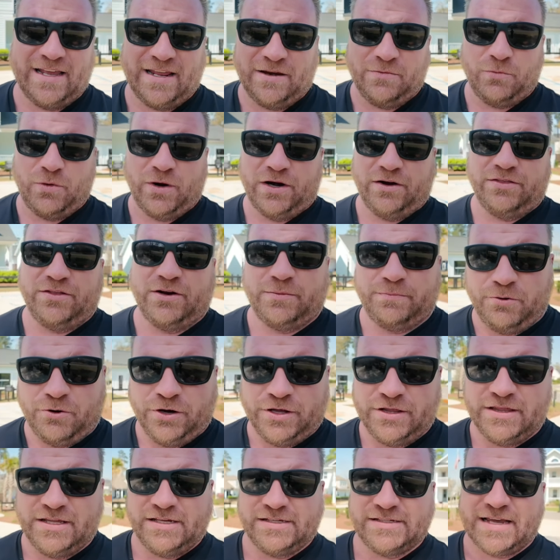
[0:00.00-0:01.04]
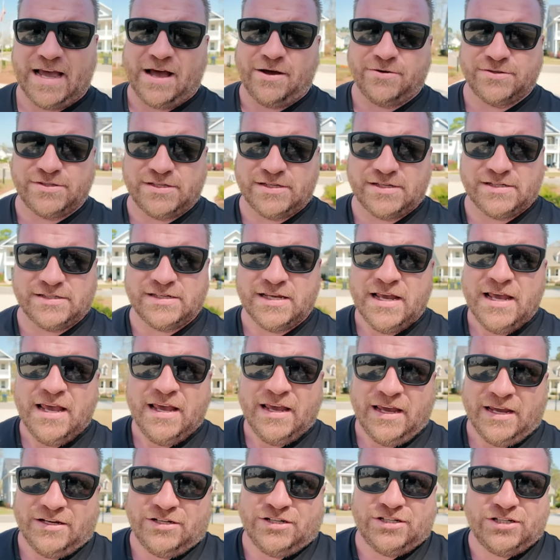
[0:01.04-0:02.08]
and where they're putting these houses
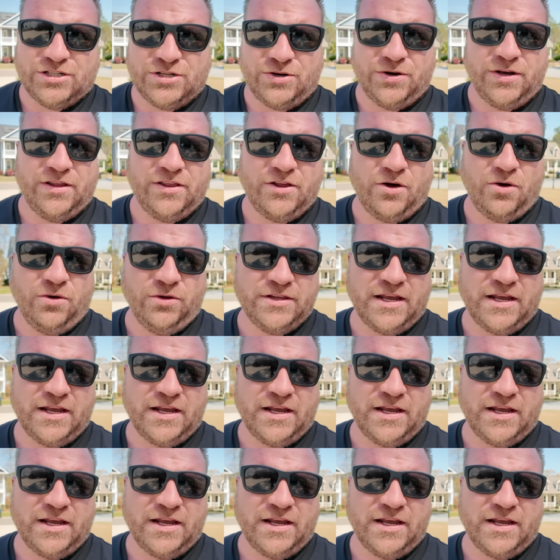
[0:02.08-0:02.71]
and just show you the whole